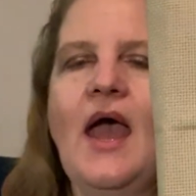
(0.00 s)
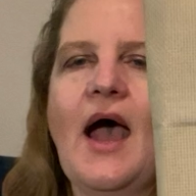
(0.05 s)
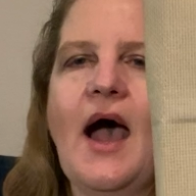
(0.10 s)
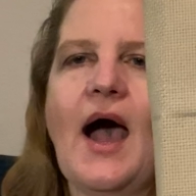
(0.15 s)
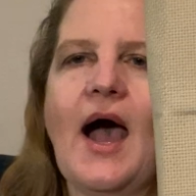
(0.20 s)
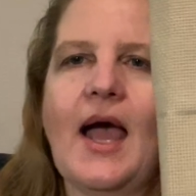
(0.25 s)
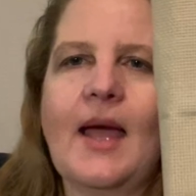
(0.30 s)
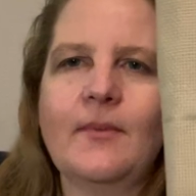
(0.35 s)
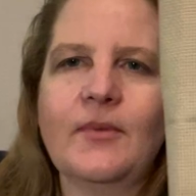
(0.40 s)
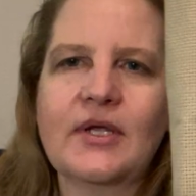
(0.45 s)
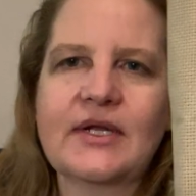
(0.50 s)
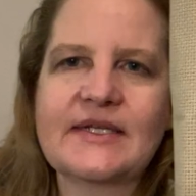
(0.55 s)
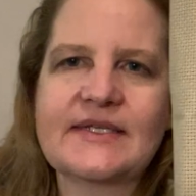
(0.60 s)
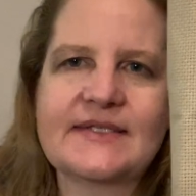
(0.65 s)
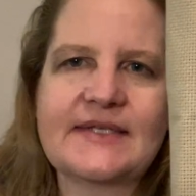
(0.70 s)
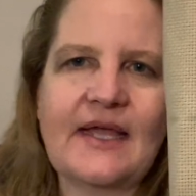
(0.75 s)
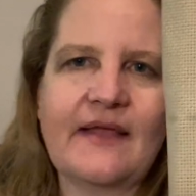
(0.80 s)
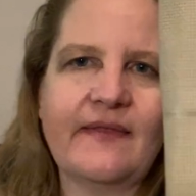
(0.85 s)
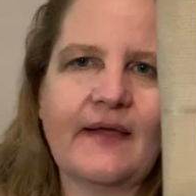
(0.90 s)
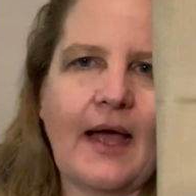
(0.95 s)
I'm gonna
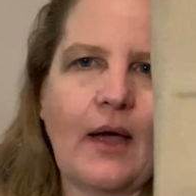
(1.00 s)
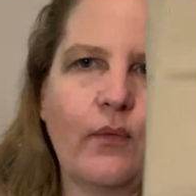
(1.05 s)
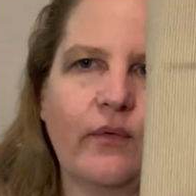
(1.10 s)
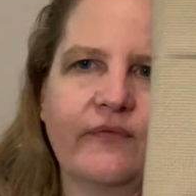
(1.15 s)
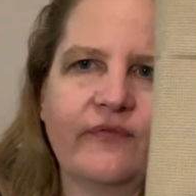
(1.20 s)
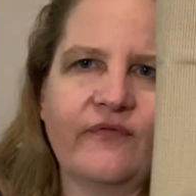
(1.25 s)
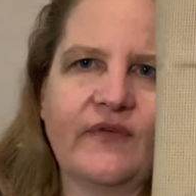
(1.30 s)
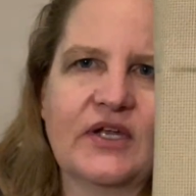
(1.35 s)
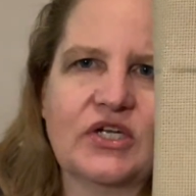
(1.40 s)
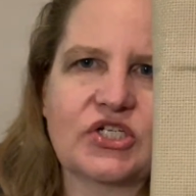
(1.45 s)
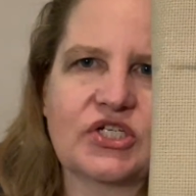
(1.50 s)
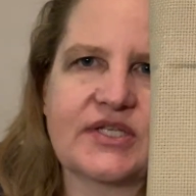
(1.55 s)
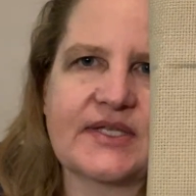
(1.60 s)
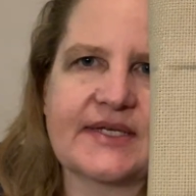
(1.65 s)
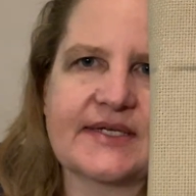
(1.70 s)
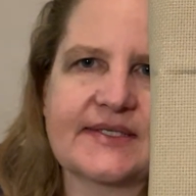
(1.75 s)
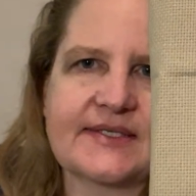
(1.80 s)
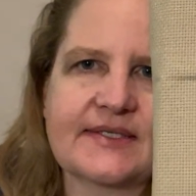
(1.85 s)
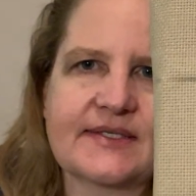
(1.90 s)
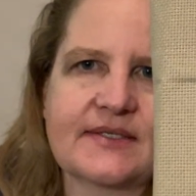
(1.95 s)
say that I will finish
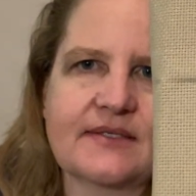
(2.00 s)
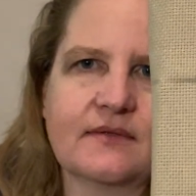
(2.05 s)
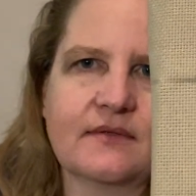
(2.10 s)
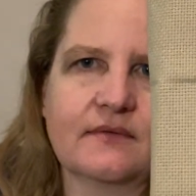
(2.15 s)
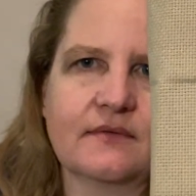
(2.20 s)
this